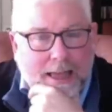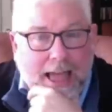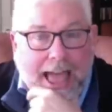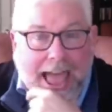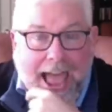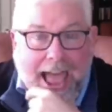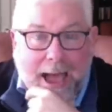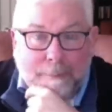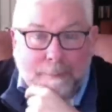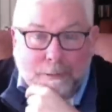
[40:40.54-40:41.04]

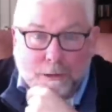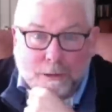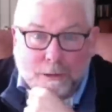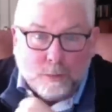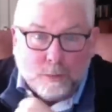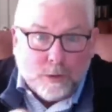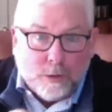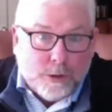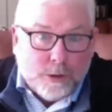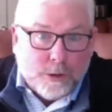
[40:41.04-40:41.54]

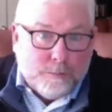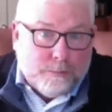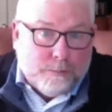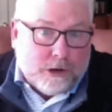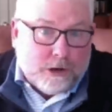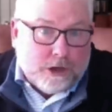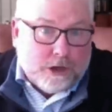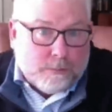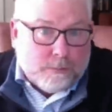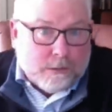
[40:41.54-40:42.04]
Apple, which
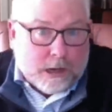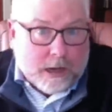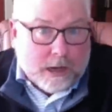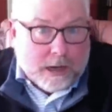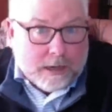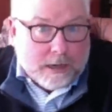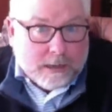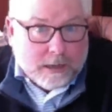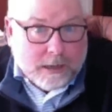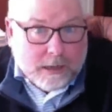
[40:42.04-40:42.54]
Berkshire
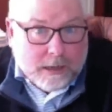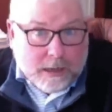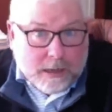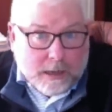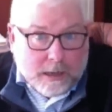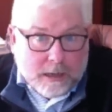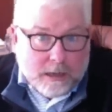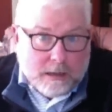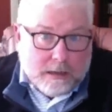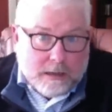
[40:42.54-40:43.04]
bought
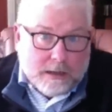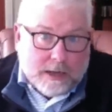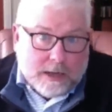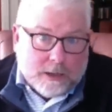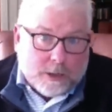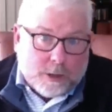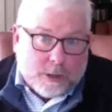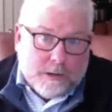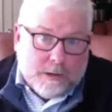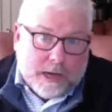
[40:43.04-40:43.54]

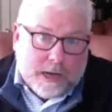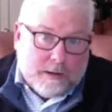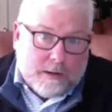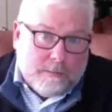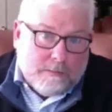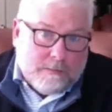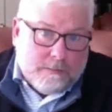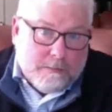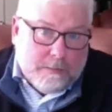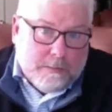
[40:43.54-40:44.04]
and spent
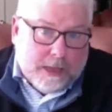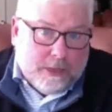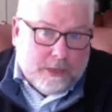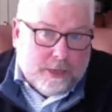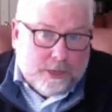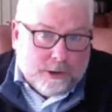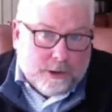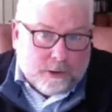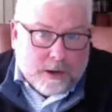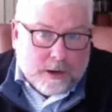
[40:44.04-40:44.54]

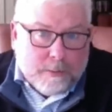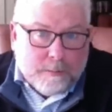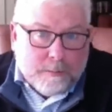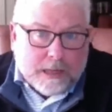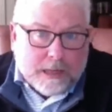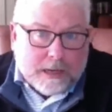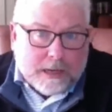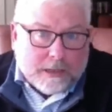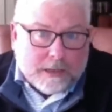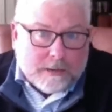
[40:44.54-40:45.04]
mid-$30
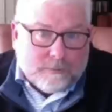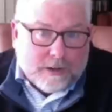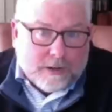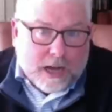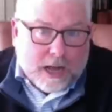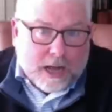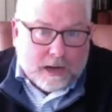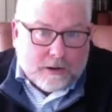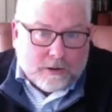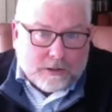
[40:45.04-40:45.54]
billion.
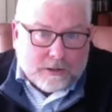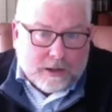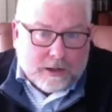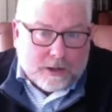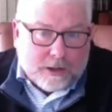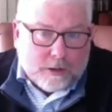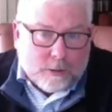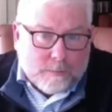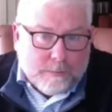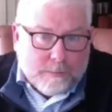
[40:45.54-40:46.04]
I
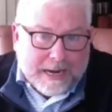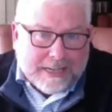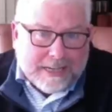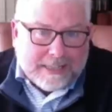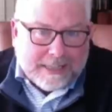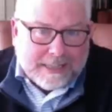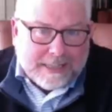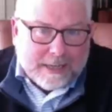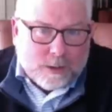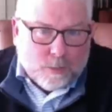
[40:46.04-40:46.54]
think their
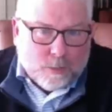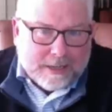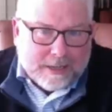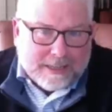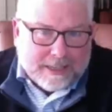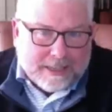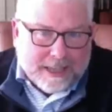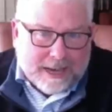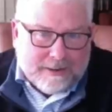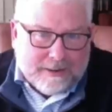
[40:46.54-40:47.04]
basis in
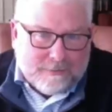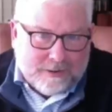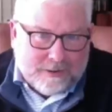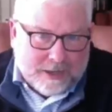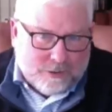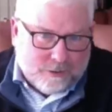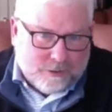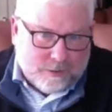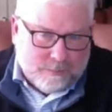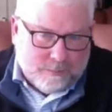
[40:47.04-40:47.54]
what's left.
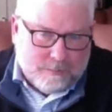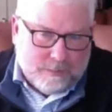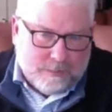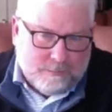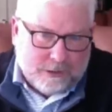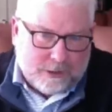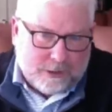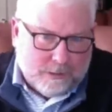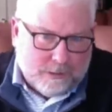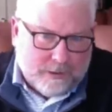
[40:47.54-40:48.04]

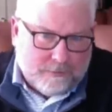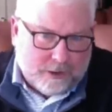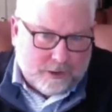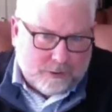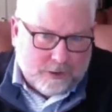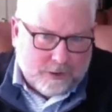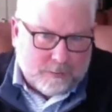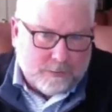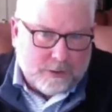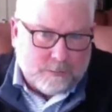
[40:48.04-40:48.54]
Mr. Buffett
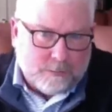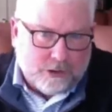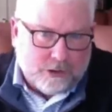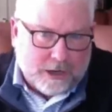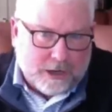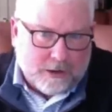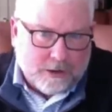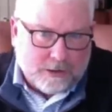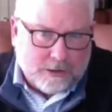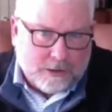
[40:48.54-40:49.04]
trimmed some
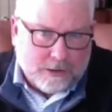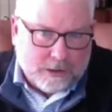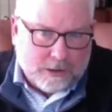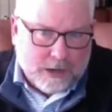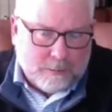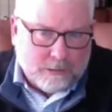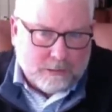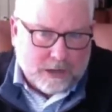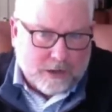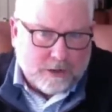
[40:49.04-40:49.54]
shares a
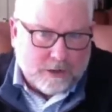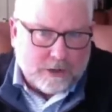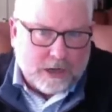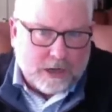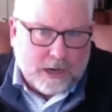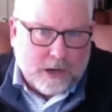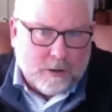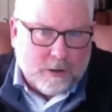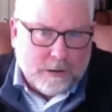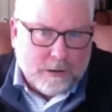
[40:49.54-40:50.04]
couple of years
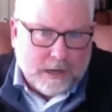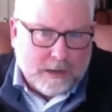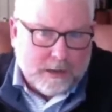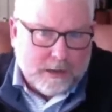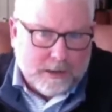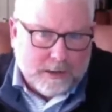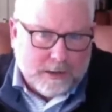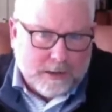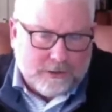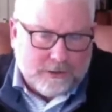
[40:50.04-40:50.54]
ago, but
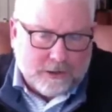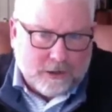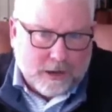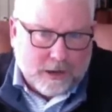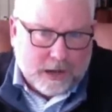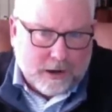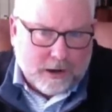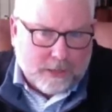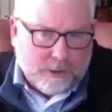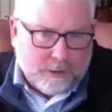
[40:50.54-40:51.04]
they've still
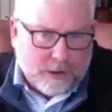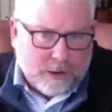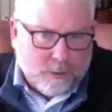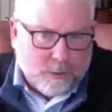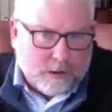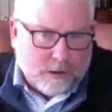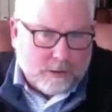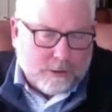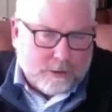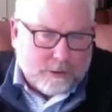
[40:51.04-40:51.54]
got a
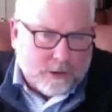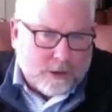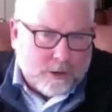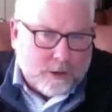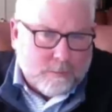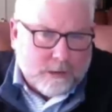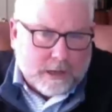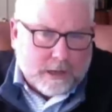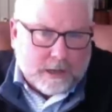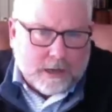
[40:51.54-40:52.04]
$31 or
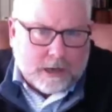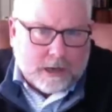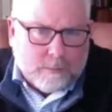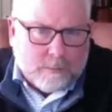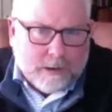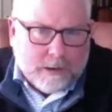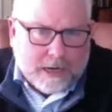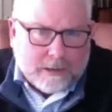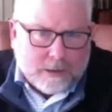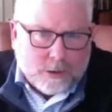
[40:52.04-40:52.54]
$32 billion
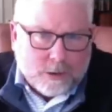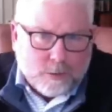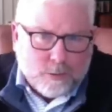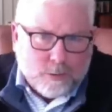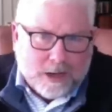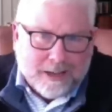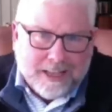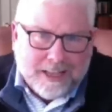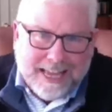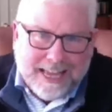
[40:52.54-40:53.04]
basis.
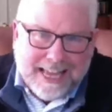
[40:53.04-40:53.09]
Well,